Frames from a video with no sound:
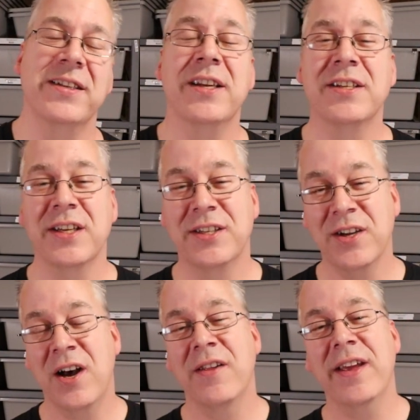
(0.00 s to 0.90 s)
and it's
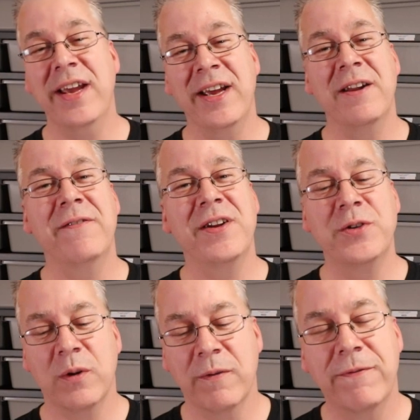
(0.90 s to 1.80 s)
all the
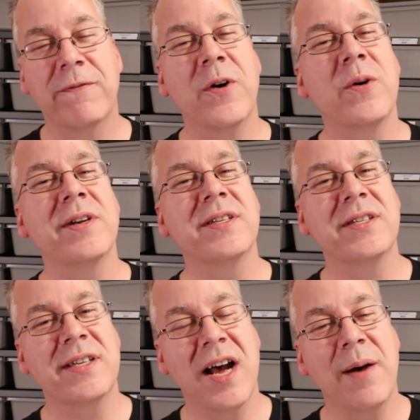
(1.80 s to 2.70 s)
individual
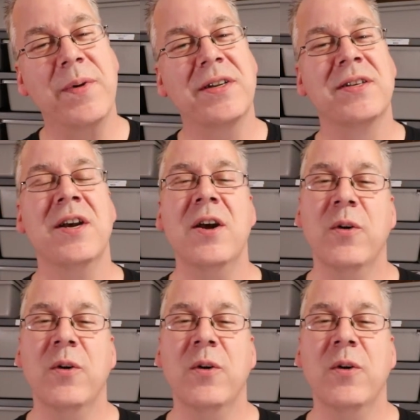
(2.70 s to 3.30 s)
focus topics